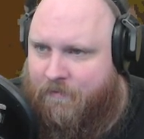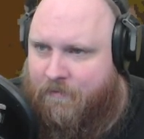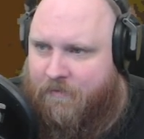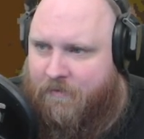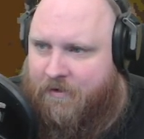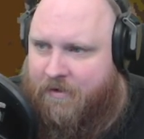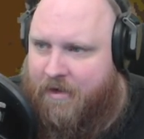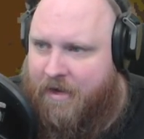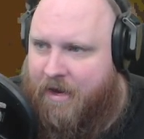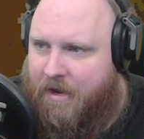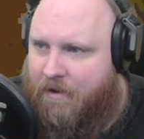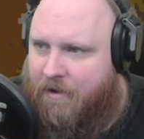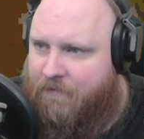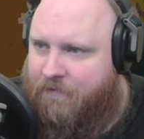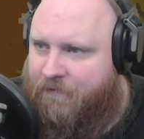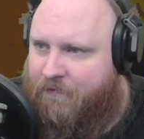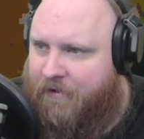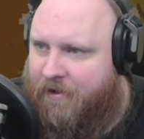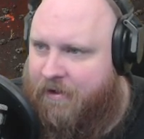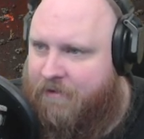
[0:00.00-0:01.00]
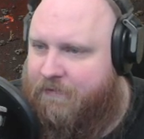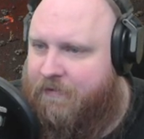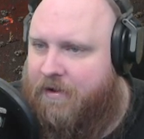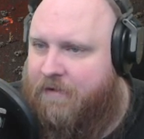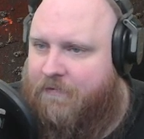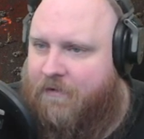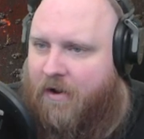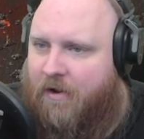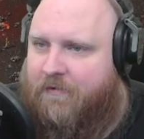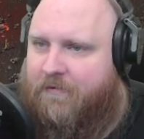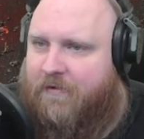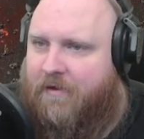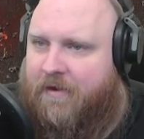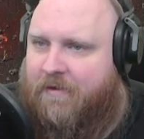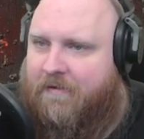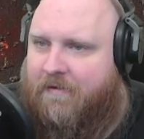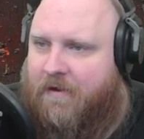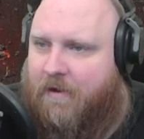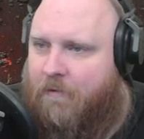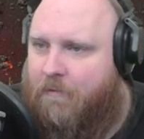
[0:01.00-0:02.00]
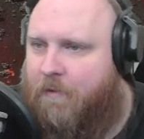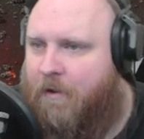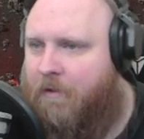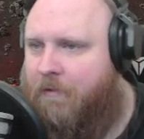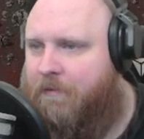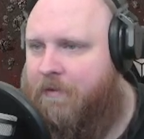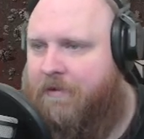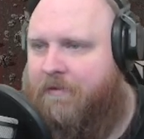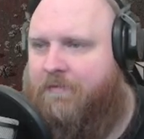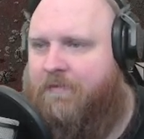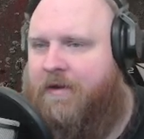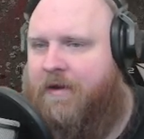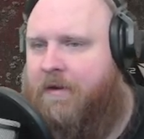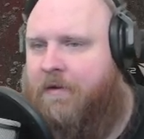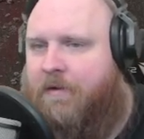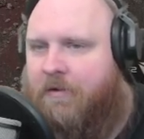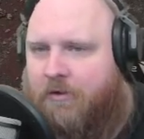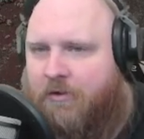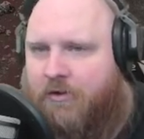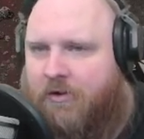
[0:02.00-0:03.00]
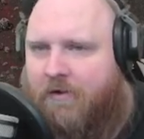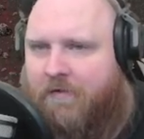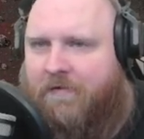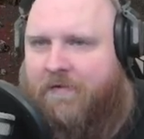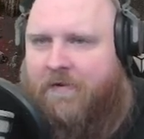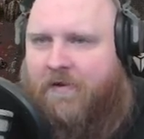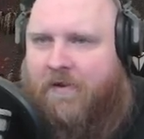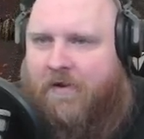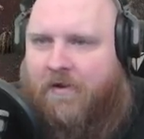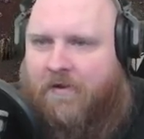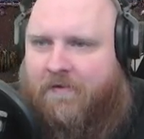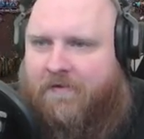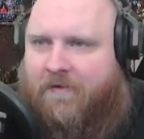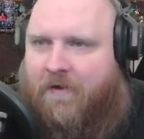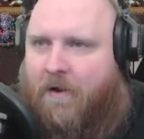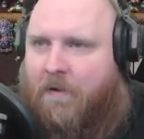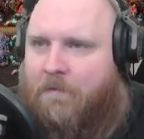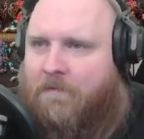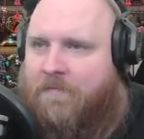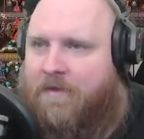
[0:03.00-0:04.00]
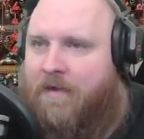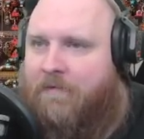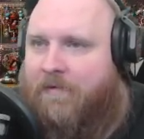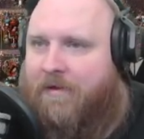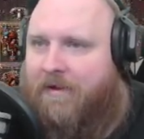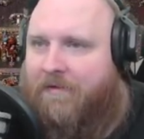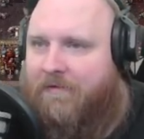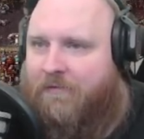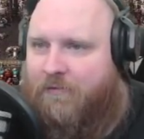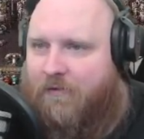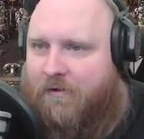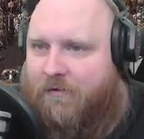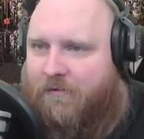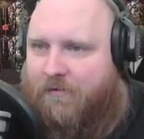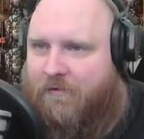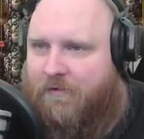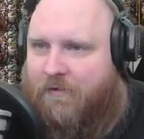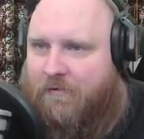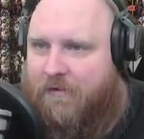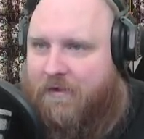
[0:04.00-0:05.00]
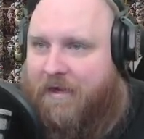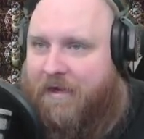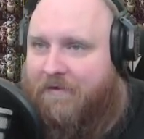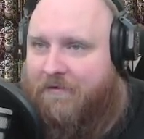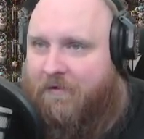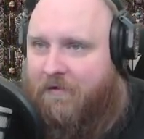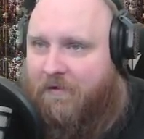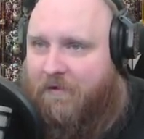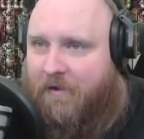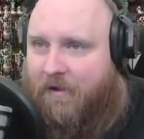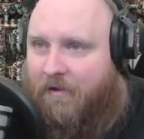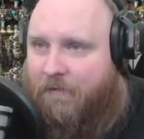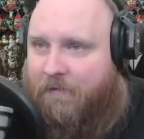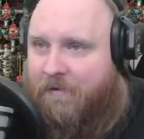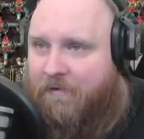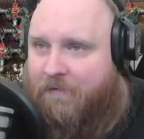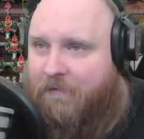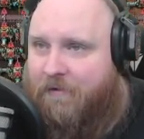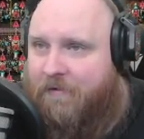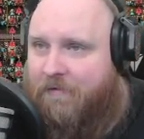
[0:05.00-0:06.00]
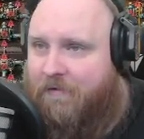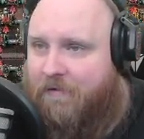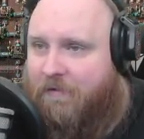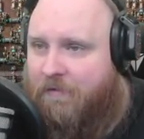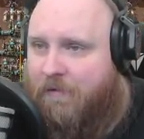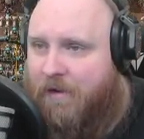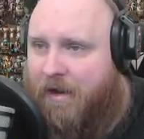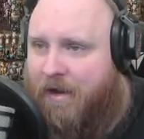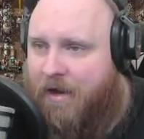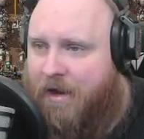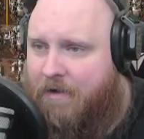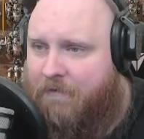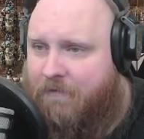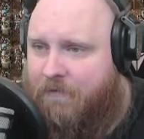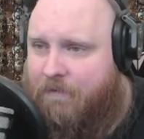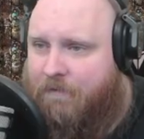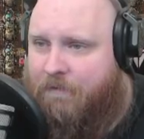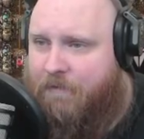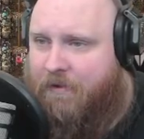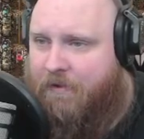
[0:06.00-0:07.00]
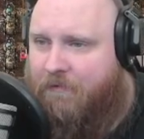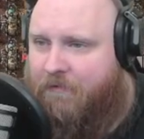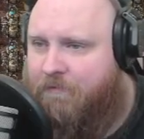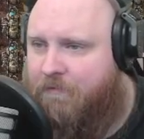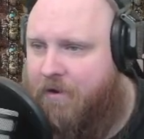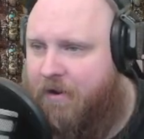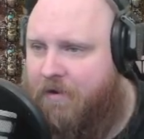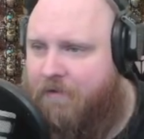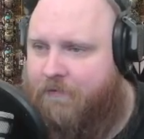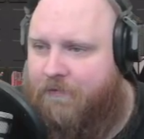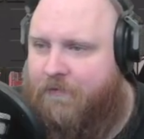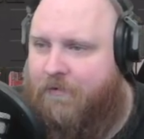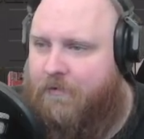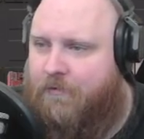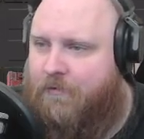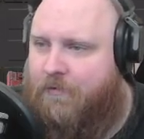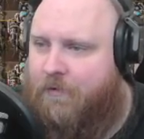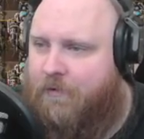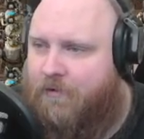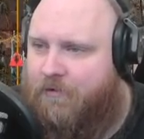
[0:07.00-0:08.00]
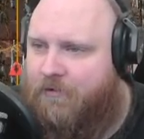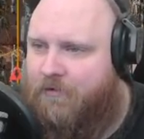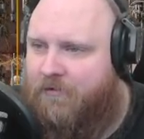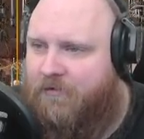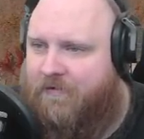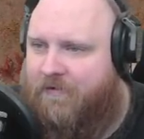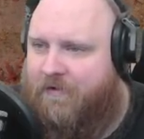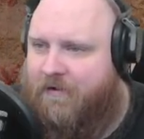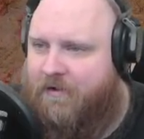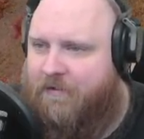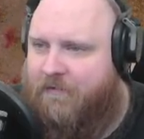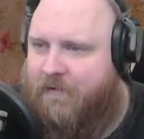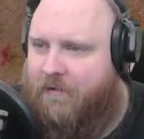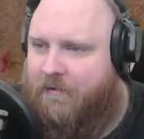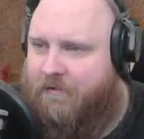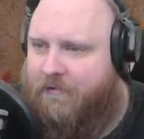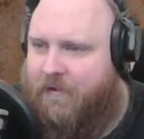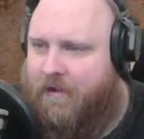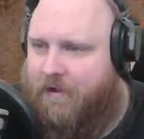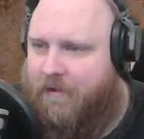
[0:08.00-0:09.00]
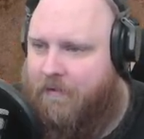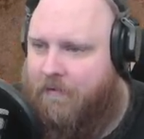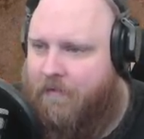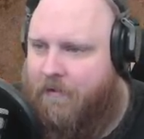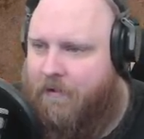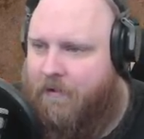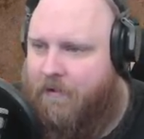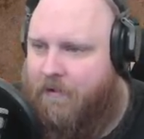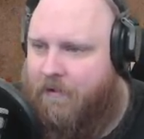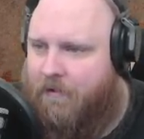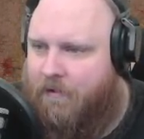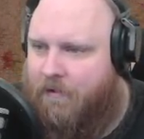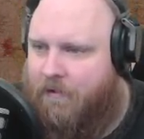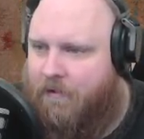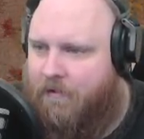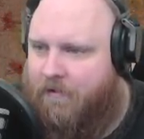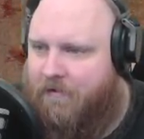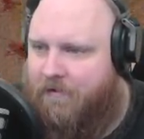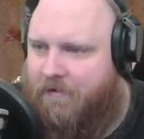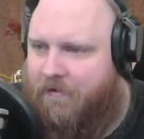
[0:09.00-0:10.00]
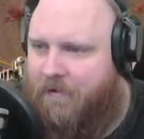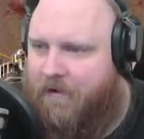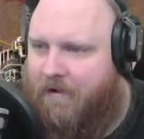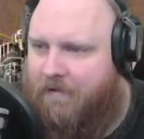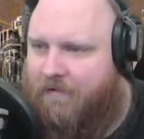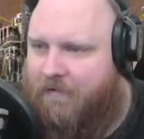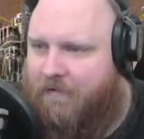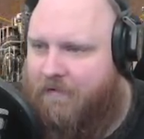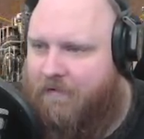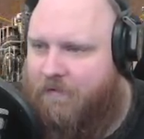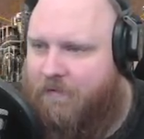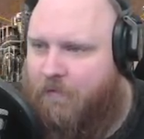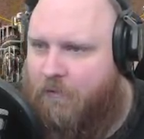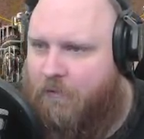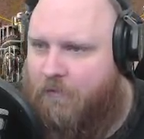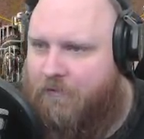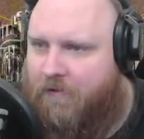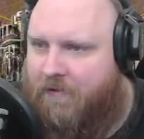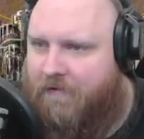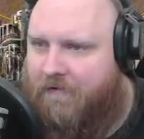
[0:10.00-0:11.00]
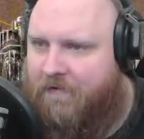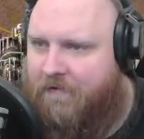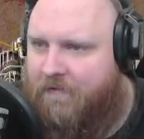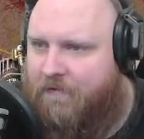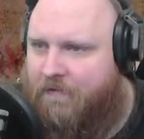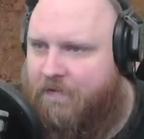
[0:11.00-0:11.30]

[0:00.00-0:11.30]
Yeah, I think we have isolated our power plant over here. Good. So then we can try to start to kickstart it a little bit. We do have a bit of biofuel just sitting around over here. So let's consume all of this.